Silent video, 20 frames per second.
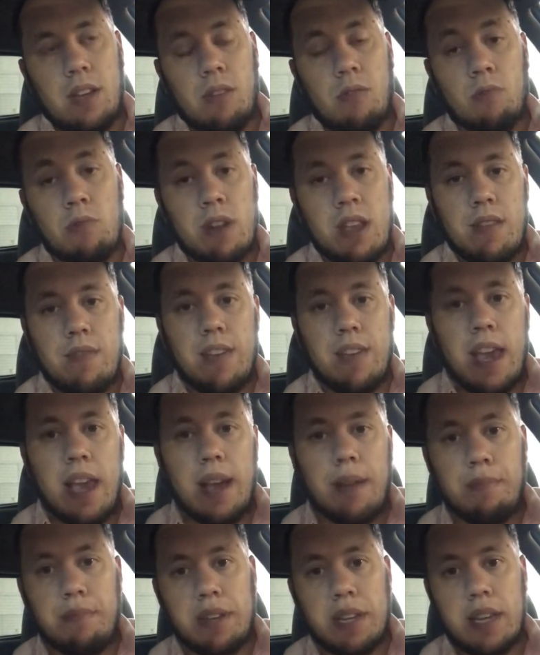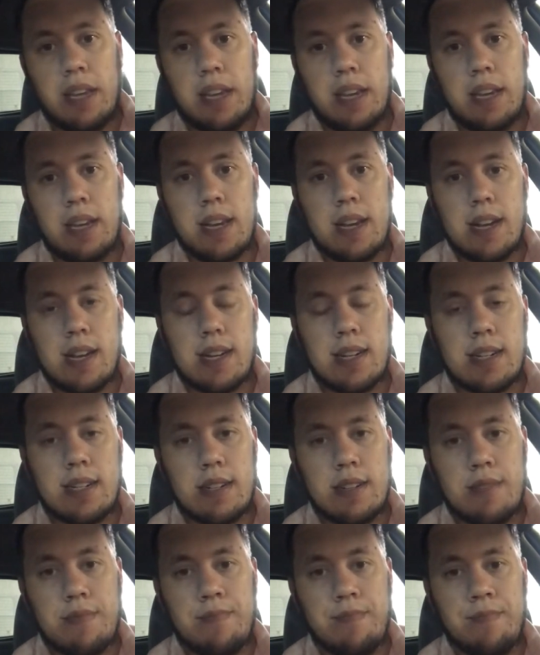revamped
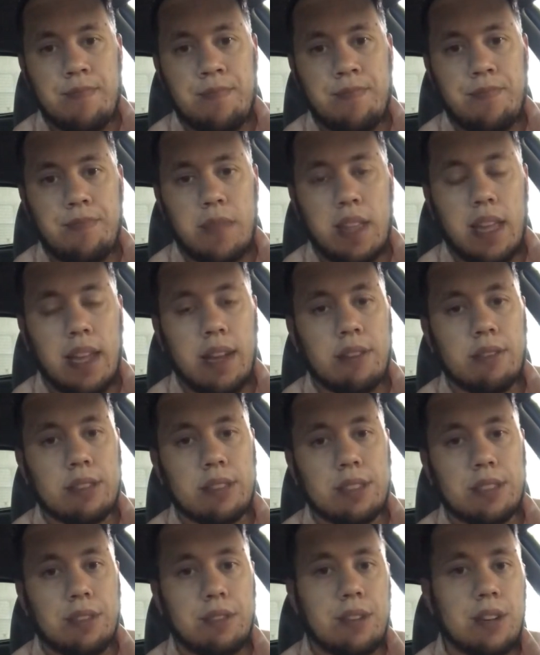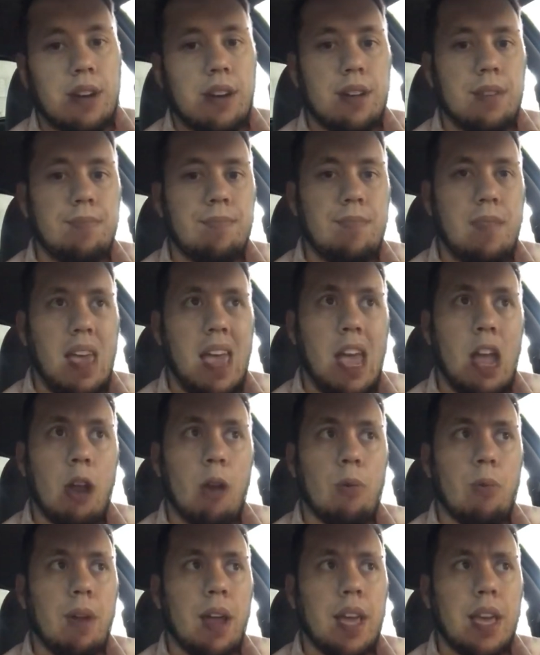Arizona air
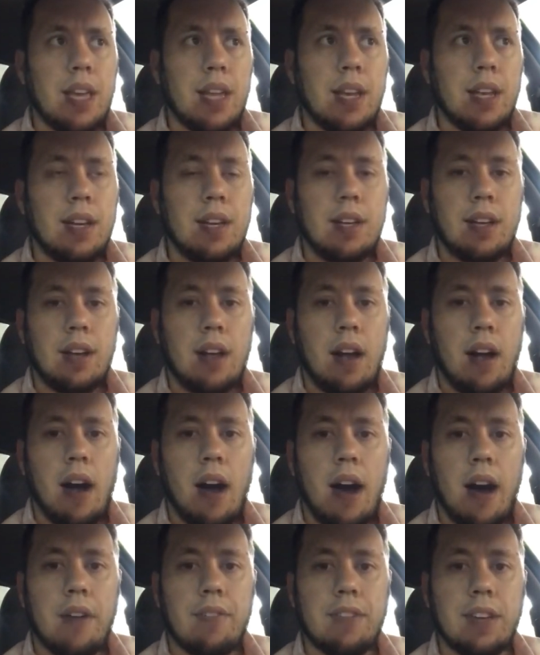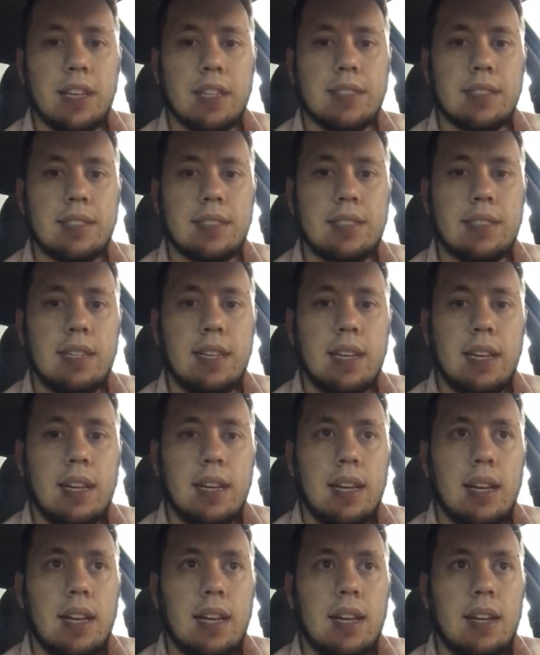raid offense
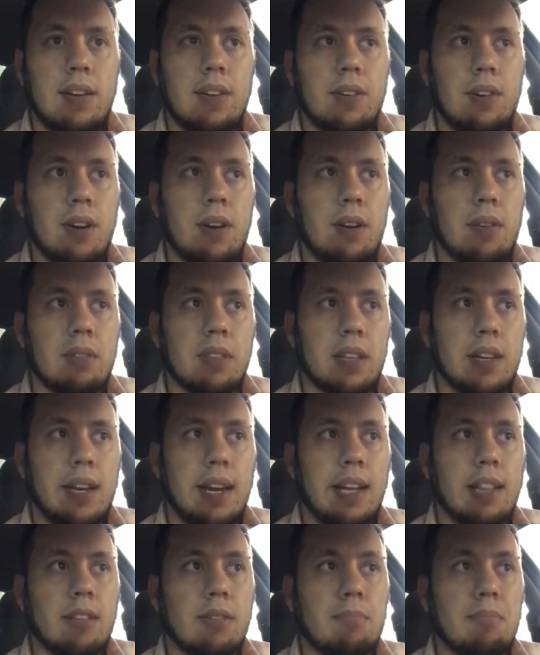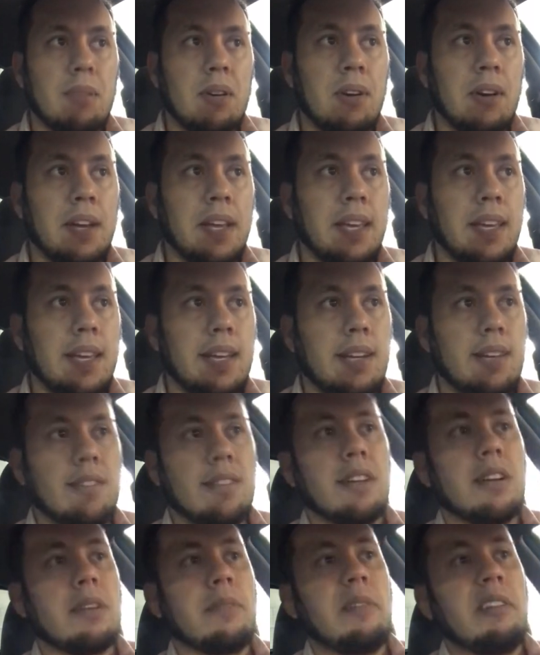with Kyler Murray. Here
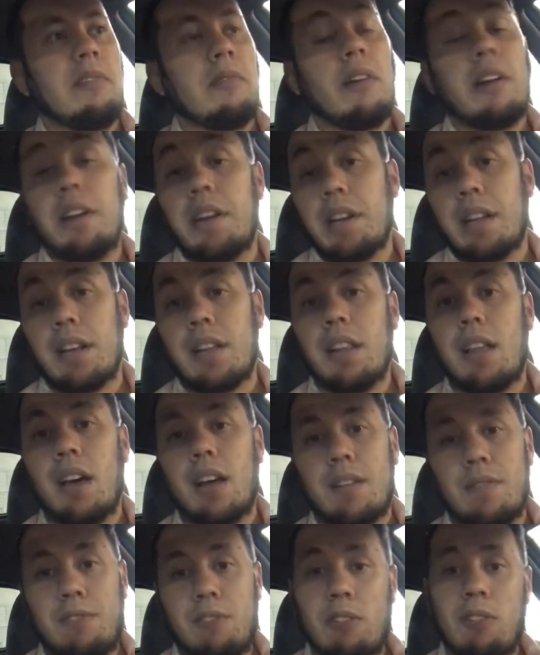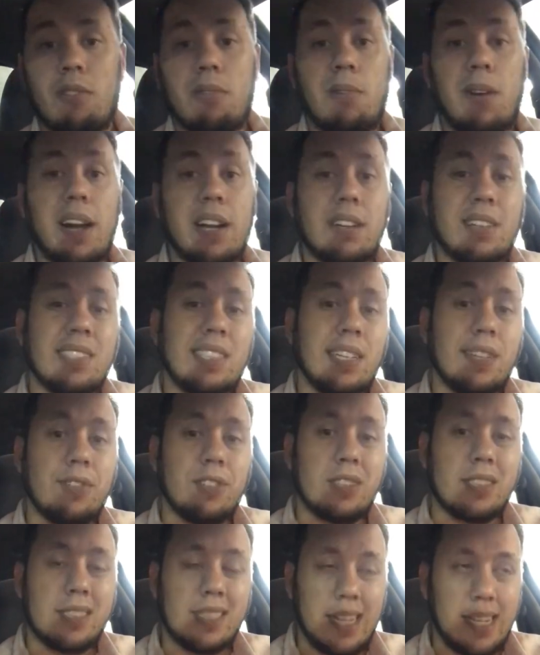they're going to be running a lot of 4 wide
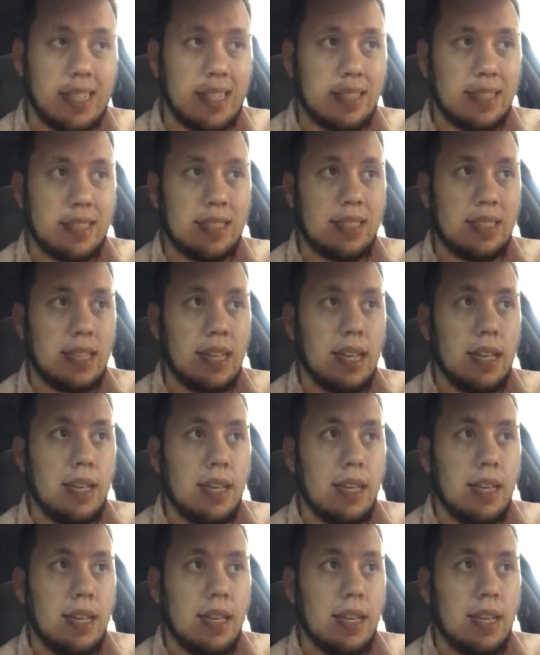receiver sets.